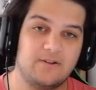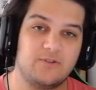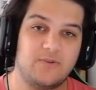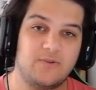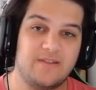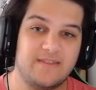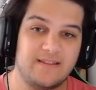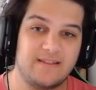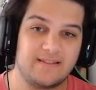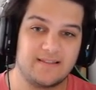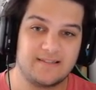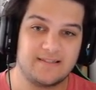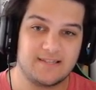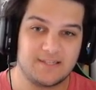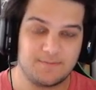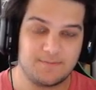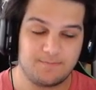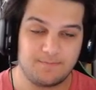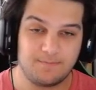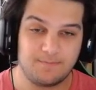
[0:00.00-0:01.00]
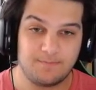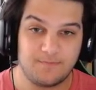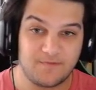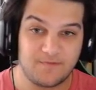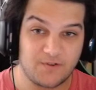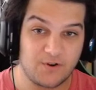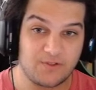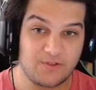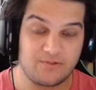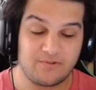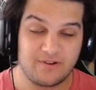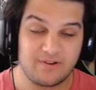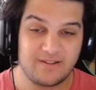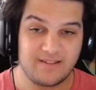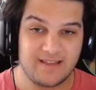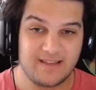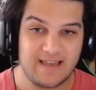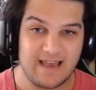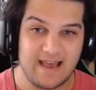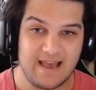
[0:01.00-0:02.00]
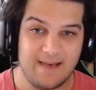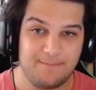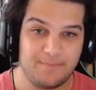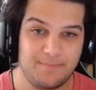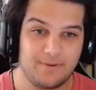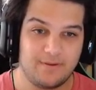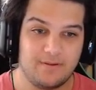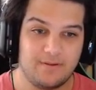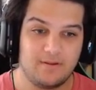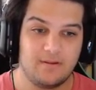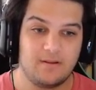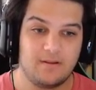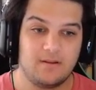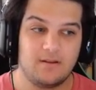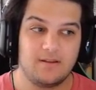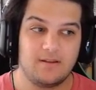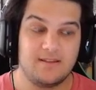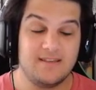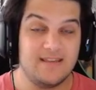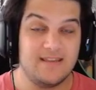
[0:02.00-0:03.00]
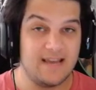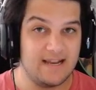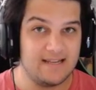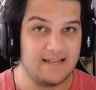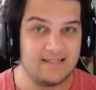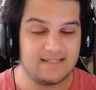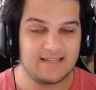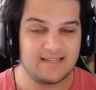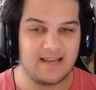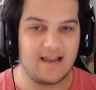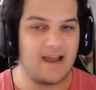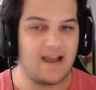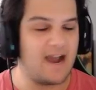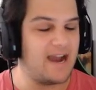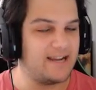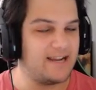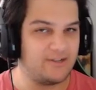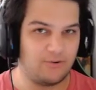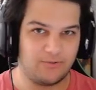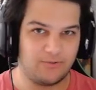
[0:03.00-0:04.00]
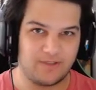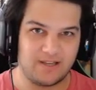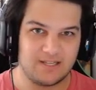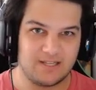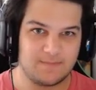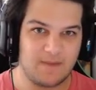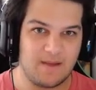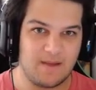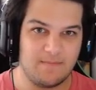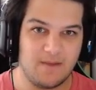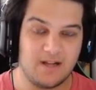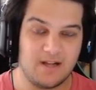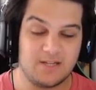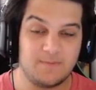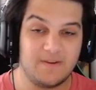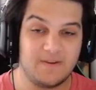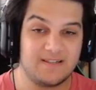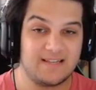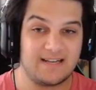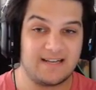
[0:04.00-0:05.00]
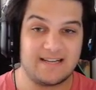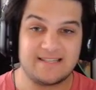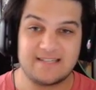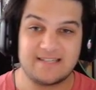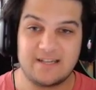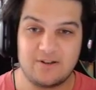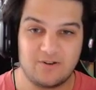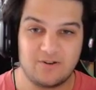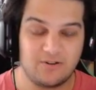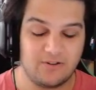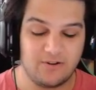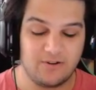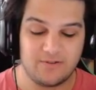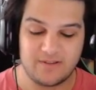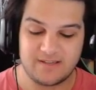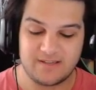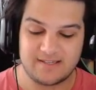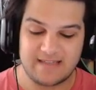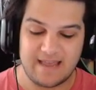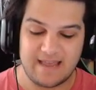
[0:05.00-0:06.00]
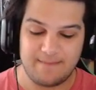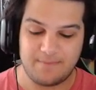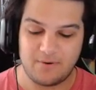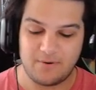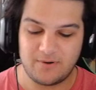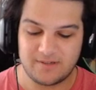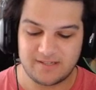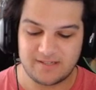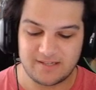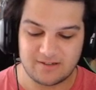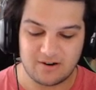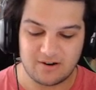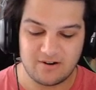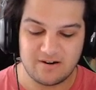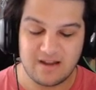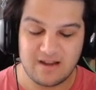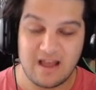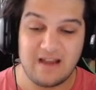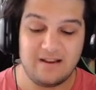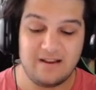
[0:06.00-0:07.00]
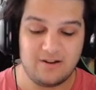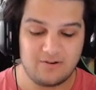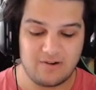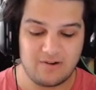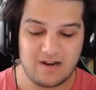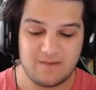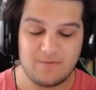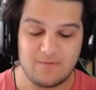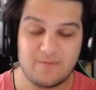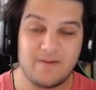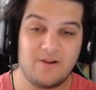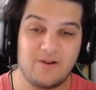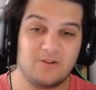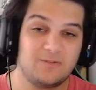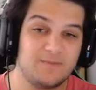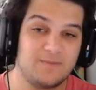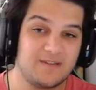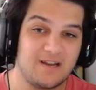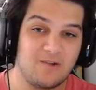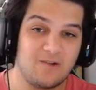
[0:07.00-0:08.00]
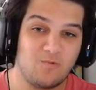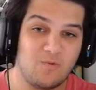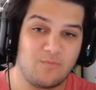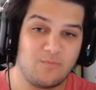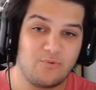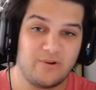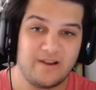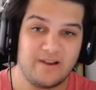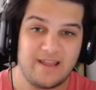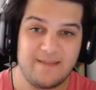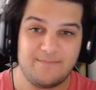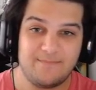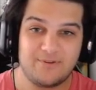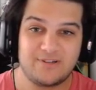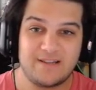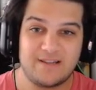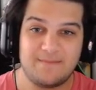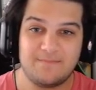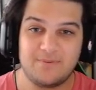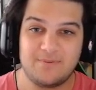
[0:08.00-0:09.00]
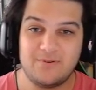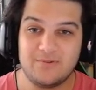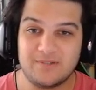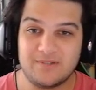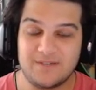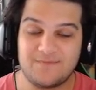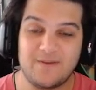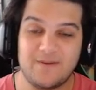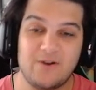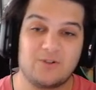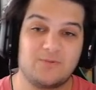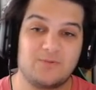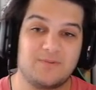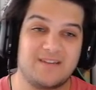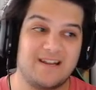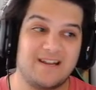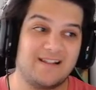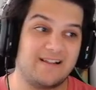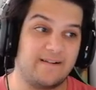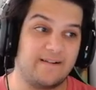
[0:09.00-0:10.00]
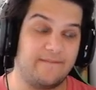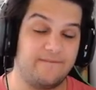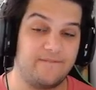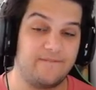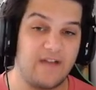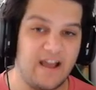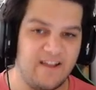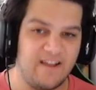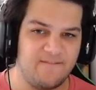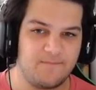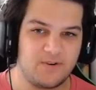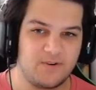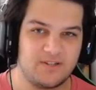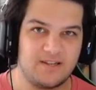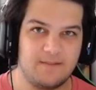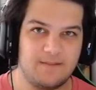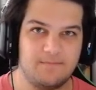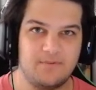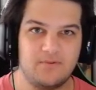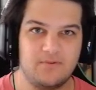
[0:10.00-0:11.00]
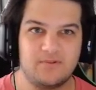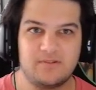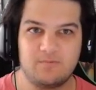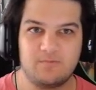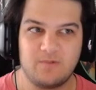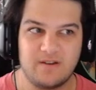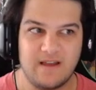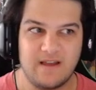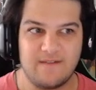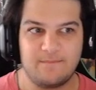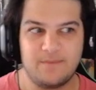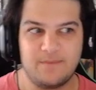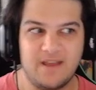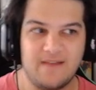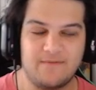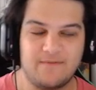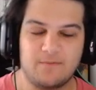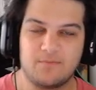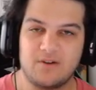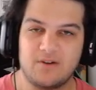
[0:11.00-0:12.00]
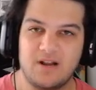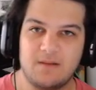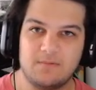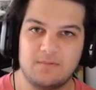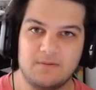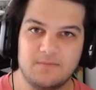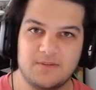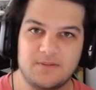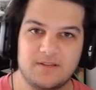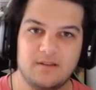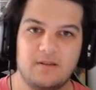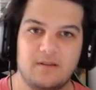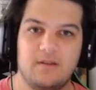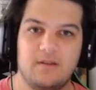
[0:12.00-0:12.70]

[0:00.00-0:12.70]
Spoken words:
Do I think this is furthering the gap? Yes. I don't think it's by much, because like I said earlier, the stat bonuses are not incredible. My ult was getting a 1.8% boost. If my ult was getting like a 5% boost, we'd be having problems.